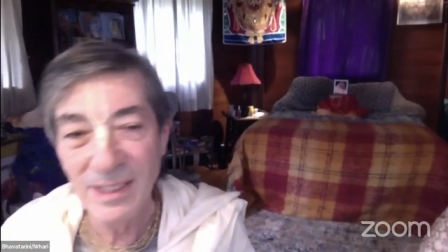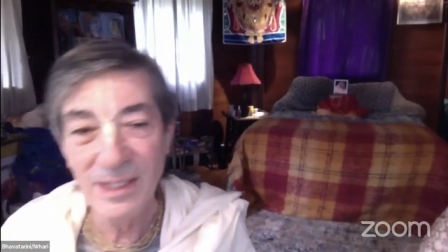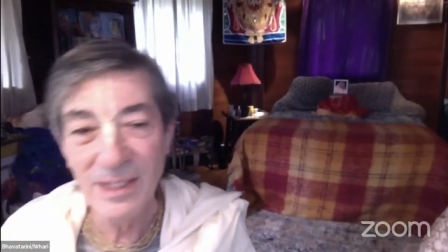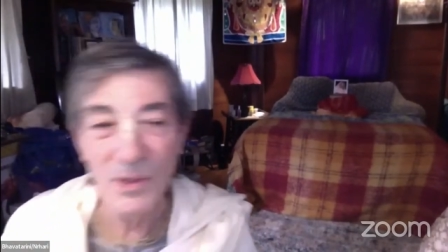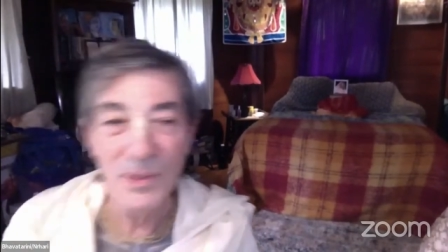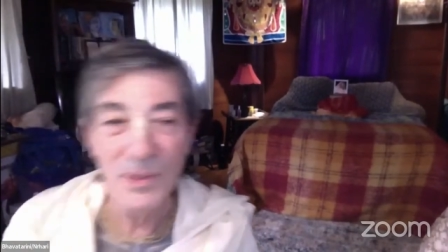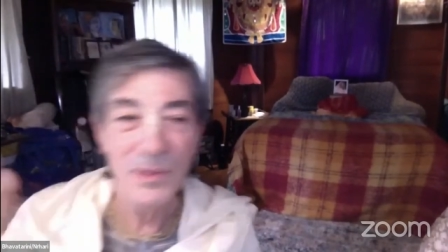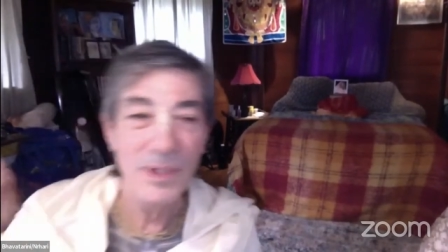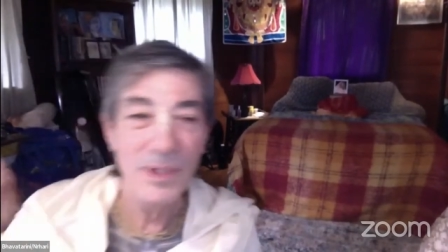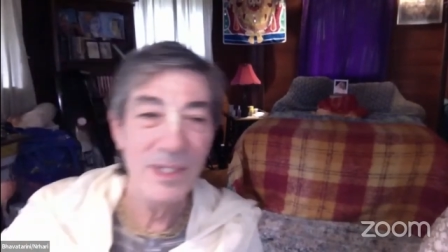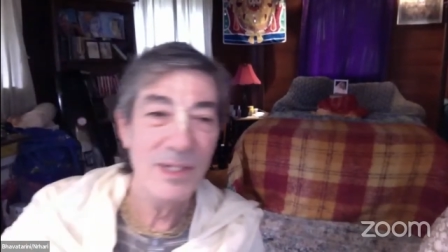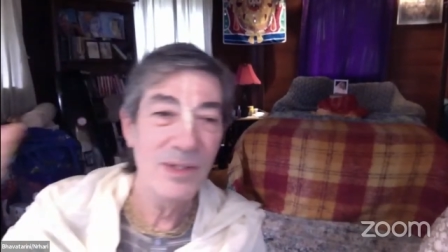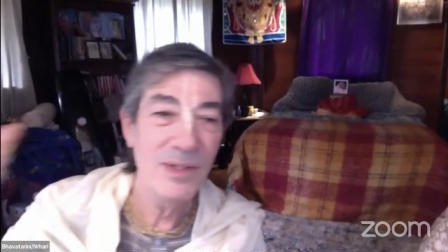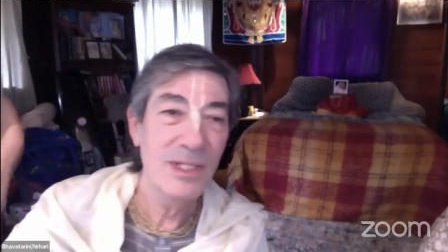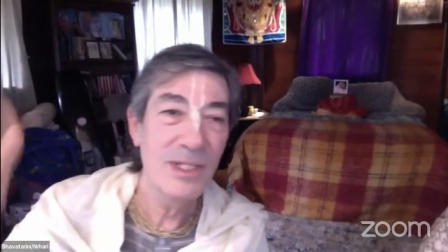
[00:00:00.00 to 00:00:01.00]
all the
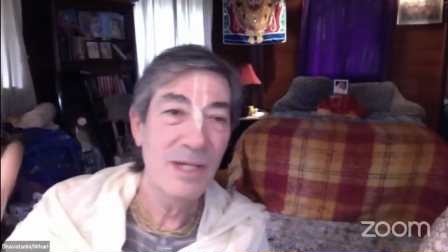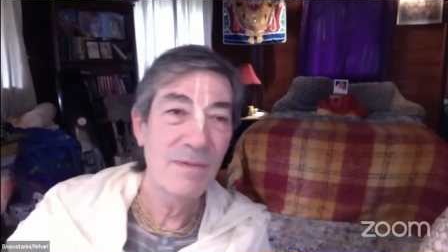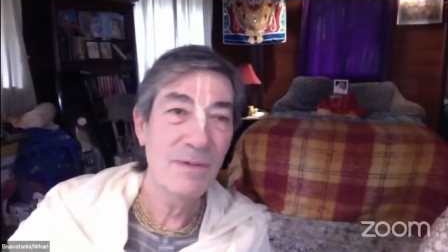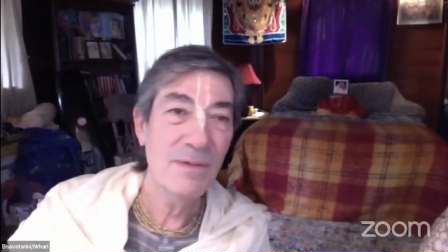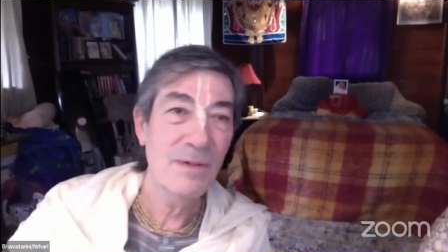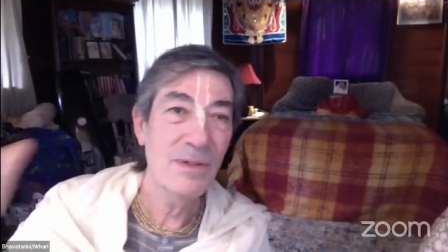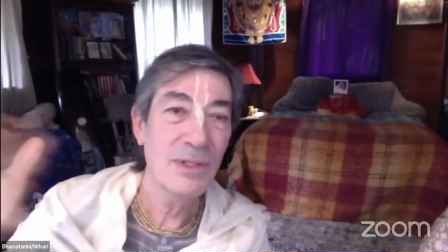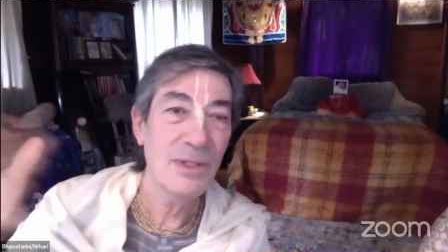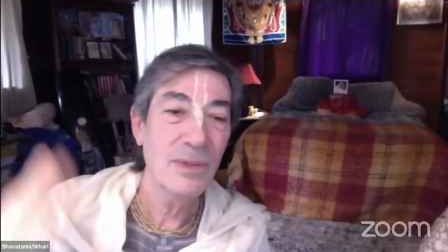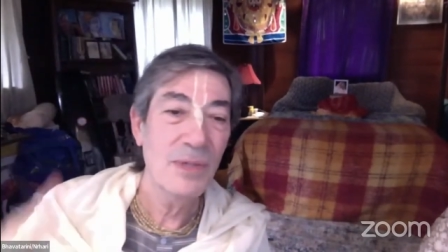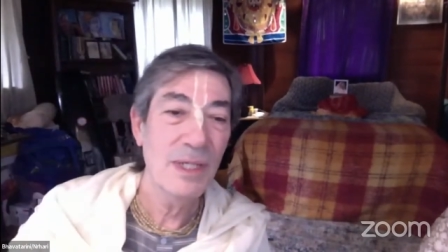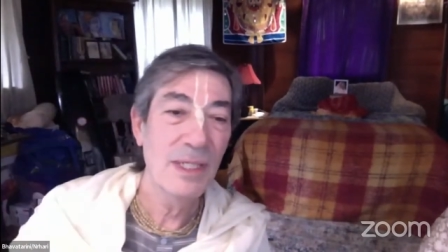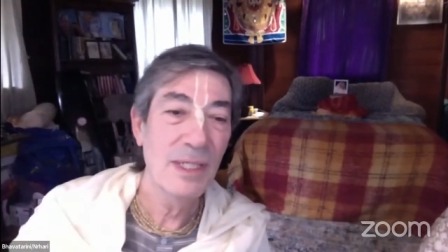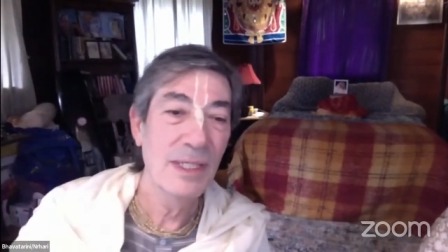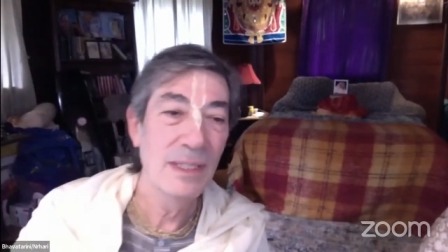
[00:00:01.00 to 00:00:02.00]
rest of the stuff goes
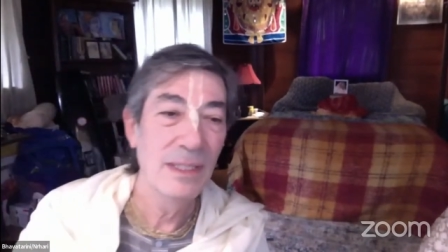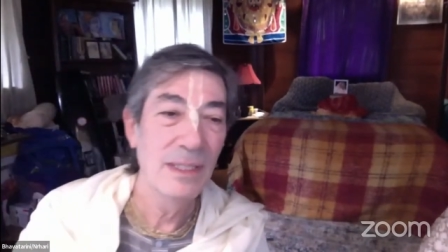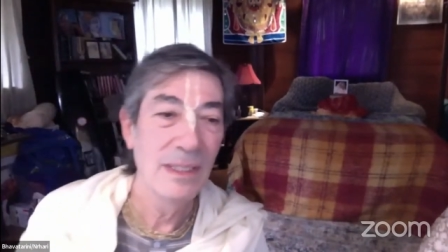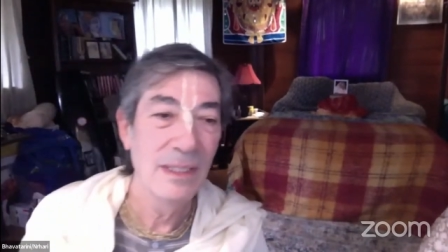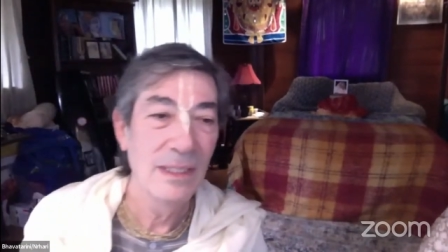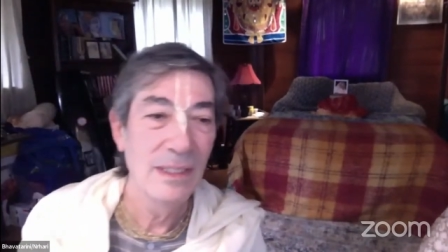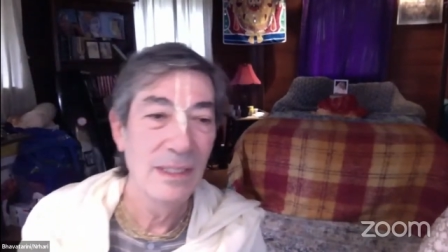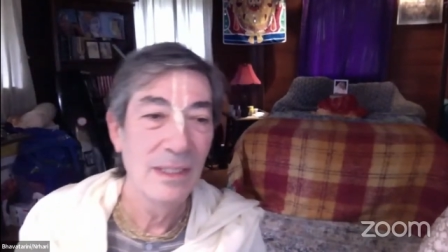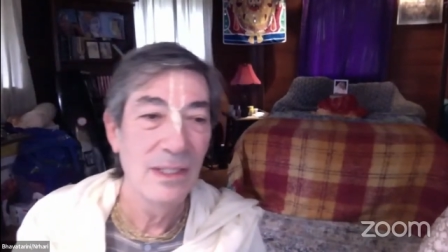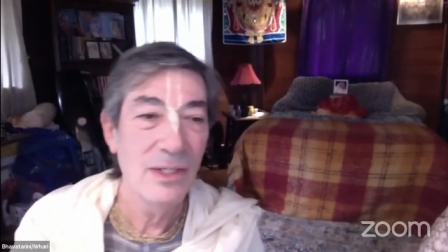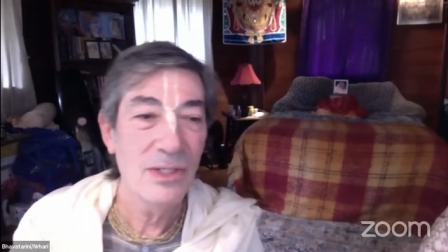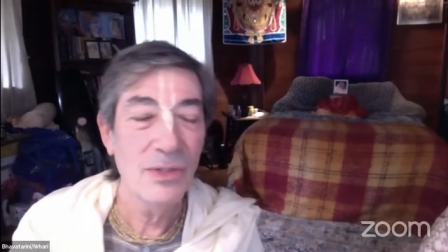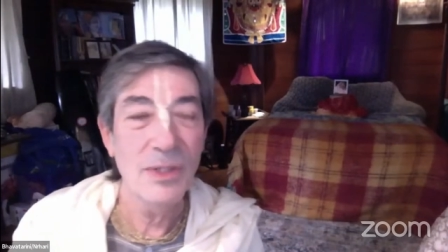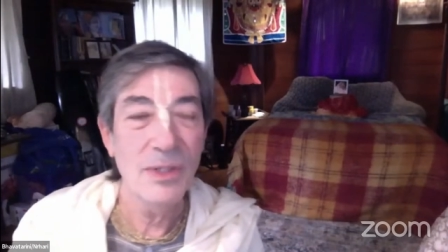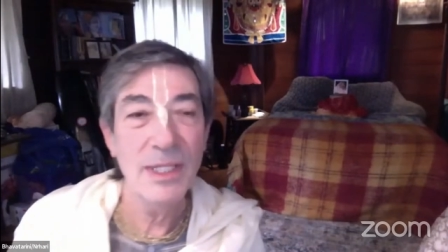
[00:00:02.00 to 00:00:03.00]
away
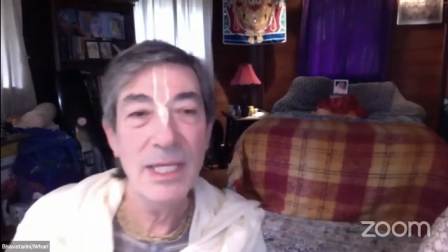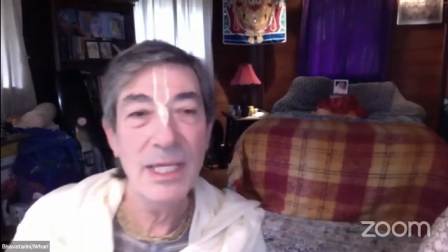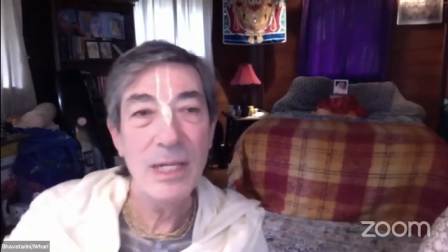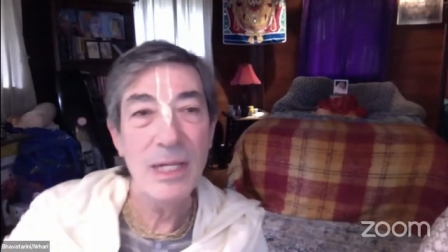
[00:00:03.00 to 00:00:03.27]
so again,